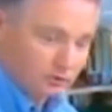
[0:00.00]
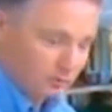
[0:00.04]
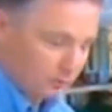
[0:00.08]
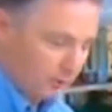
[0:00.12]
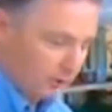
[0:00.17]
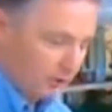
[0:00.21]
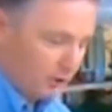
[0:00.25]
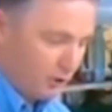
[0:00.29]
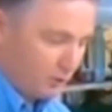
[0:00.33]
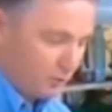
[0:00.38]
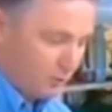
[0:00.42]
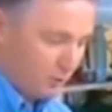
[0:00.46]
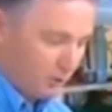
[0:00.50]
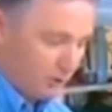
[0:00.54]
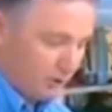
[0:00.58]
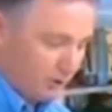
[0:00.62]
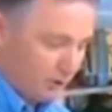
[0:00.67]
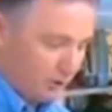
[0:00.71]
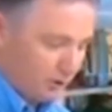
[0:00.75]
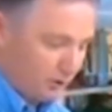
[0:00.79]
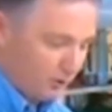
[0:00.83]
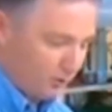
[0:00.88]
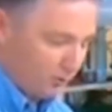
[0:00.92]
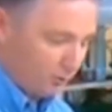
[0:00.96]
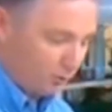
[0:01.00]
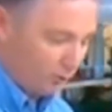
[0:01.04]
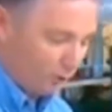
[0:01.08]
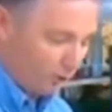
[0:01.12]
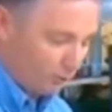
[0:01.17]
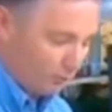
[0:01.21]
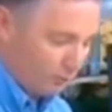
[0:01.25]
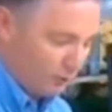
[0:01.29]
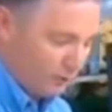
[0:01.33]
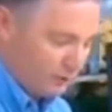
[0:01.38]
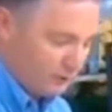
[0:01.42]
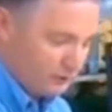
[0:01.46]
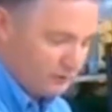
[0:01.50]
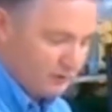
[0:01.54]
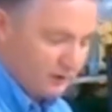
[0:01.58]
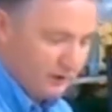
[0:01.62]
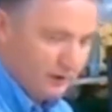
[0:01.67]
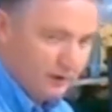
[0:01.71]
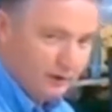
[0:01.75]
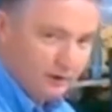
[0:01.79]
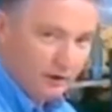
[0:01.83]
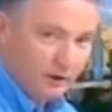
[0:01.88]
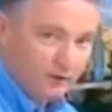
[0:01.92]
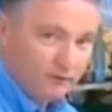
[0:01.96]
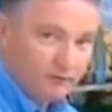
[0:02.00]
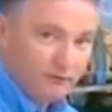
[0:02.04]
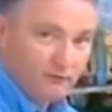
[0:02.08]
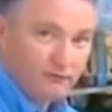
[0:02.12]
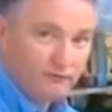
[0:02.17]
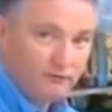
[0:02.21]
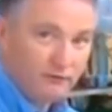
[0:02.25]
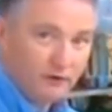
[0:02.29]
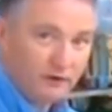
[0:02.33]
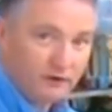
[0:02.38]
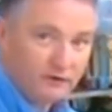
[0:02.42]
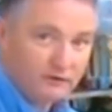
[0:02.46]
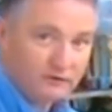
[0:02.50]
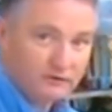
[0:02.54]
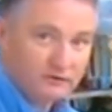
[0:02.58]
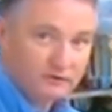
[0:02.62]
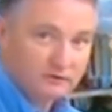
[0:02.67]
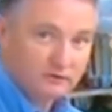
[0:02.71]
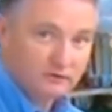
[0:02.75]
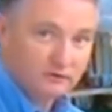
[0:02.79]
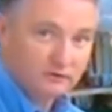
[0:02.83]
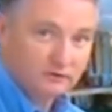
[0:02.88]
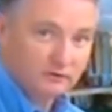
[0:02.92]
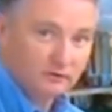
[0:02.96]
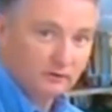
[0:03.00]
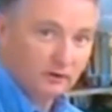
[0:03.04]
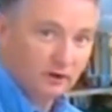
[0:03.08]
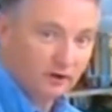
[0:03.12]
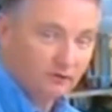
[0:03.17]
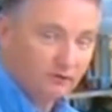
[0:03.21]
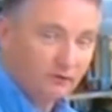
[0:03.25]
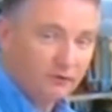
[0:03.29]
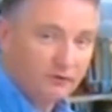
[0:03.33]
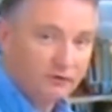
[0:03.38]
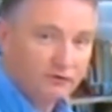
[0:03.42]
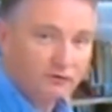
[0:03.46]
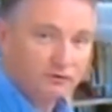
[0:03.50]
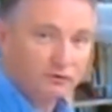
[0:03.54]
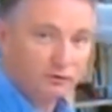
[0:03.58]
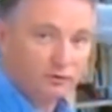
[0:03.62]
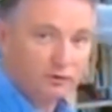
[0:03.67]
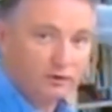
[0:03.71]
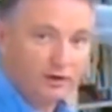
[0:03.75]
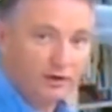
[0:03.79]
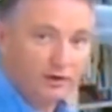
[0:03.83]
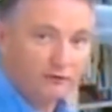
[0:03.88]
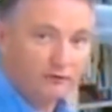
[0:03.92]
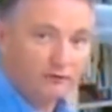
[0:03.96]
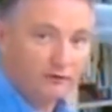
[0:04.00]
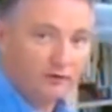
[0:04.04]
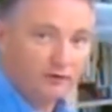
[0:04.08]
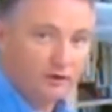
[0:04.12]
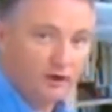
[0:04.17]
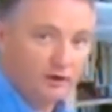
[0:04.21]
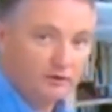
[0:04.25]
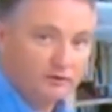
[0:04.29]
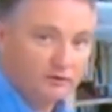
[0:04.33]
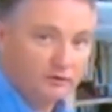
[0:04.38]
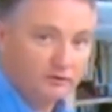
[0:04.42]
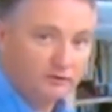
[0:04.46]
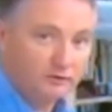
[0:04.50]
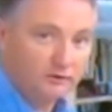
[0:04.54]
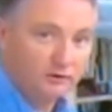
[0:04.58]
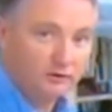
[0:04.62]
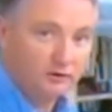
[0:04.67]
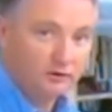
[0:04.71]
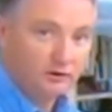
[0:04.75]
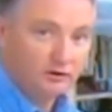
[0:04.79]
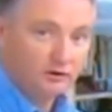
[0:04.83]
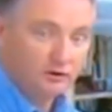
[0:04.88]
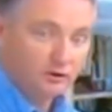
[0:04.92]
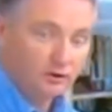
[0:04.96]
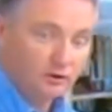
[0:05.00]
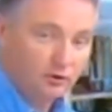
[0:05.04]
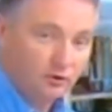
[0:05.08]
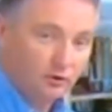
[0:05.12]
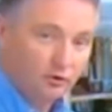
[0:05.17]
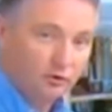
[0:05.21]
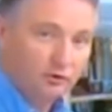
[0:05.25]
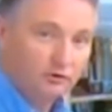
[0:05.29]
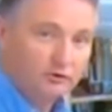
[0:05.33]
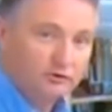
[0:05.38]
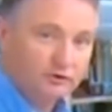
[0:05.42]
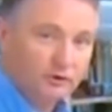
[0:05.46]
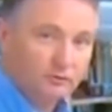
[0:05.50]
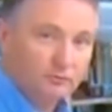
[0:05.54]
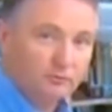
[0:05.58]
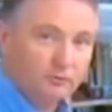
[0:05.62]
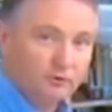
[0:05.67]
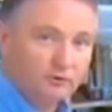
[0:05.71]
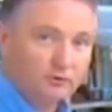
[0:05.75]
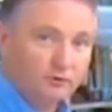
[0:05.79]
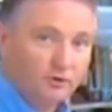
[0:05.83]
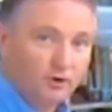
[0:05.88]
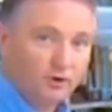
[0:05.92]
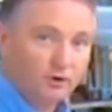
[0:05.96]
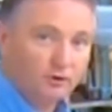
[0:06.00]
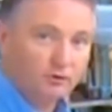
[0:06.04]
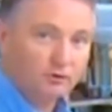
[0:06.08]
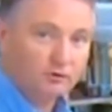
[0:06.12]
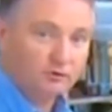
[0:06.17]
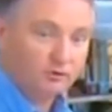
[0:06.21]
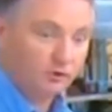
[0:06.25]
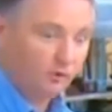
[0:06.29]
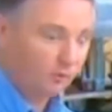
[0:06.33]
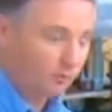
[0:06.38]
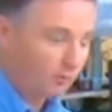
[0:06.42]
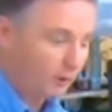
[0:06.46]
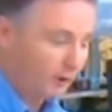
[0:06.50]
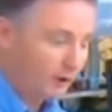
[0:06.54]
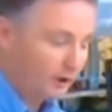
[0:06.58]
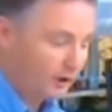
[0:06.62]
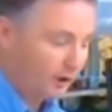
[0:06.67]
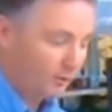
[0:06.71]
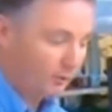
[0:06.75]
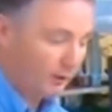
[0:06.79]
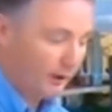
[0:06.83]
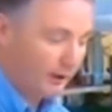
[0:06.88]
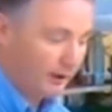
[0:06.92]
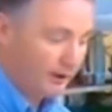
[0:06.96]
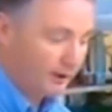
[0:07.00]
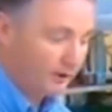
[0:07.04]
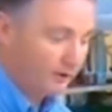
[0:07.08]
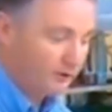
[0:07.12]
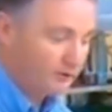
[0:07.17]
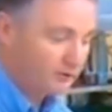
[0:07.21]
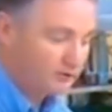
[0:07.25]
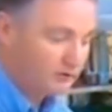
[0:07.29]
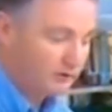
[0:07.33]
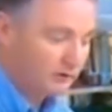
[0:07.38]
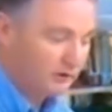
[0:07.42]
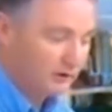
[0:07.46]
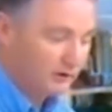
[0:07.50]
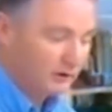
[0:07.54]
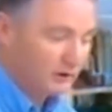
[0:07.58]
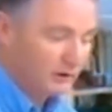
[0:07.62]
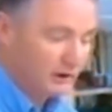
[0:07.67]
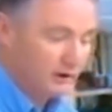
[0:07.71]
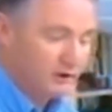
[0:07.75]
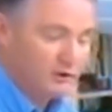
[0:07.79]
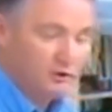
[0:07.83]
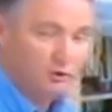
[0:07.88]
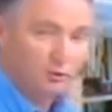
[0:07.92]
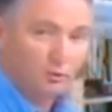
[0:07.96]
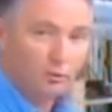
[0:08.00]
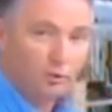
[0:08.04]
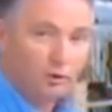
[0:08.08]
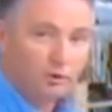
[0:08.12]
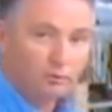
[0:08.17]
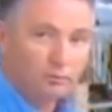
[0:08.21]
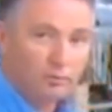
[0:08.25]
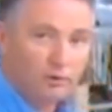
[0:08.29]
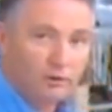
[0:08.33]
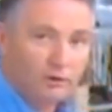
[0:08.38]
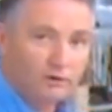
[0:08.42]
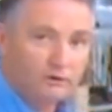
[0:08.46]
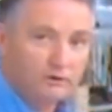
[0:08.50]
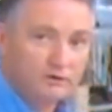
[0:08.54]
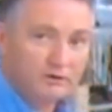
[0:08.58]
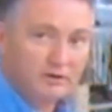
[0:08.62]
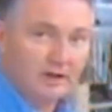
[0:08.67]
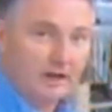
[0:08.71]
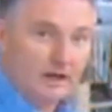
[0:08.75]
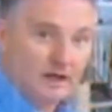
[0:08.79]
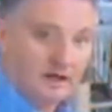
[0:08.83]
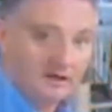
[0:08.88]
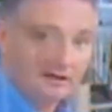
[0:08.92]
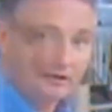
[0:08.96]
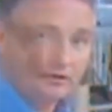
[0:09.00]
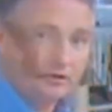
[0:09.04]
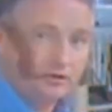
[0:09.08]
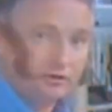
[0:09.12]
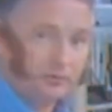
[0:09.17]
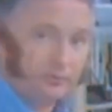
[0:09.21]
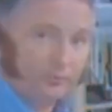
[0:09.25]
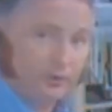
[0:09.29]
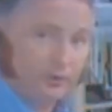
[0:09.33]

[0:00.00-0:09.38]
So when you put your workpiece in, if it fits, everything's okay. If it doesn't, you know there's something wrong. So it'll pick up errors in your workpiece as you're